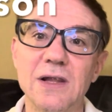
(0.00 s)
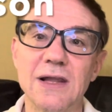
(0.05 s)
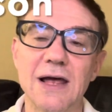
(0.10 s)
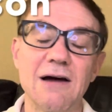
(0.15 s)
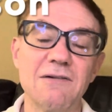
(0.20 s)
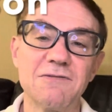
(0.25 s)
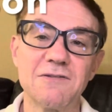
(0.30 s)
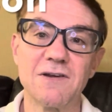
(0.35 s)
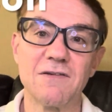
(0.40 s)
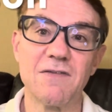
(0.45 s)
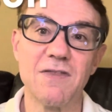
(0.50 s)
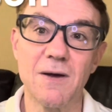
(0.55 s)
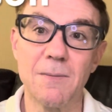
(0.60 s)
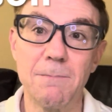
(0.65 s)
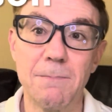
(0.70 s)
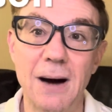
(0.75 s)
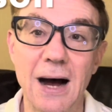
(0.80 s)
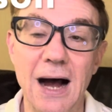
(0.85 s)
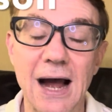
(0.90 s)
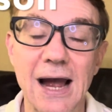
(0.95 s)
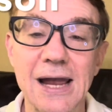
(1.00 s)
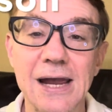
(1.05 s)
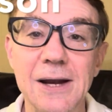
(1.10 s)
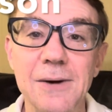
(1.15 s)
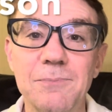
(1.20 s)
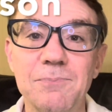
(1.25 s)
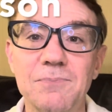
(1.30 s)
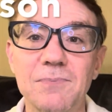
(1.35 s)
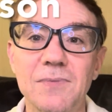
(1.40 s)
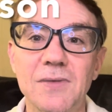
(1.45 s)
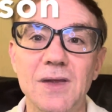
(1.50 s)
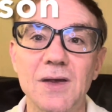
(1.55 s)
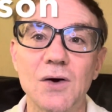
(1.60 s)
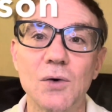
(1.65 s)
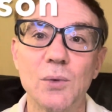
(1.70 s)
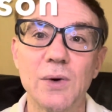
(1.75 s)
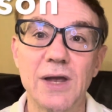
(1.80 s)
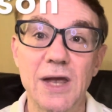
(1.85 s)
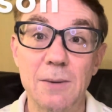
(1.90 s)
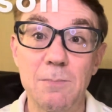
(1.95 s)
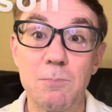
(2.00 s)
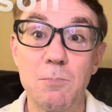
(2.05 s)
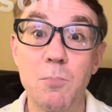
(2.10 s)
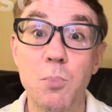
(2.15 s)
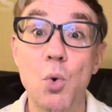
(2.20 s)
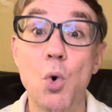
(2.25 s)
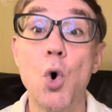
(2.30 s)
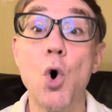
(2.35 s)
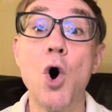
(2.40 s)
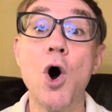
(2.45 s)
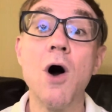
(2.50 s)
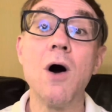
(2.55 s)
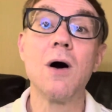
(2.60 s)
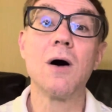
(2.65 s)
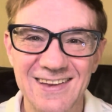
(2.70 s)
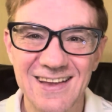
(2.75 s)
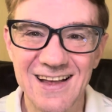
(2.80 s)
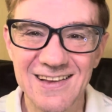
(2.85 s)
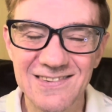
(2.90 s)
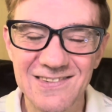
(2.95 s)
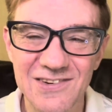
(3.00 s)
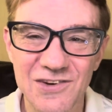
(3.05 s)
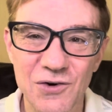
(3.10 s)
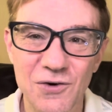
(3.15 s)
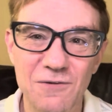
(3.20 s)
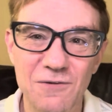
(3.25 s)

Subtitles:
left of the bai, we get bo. That's your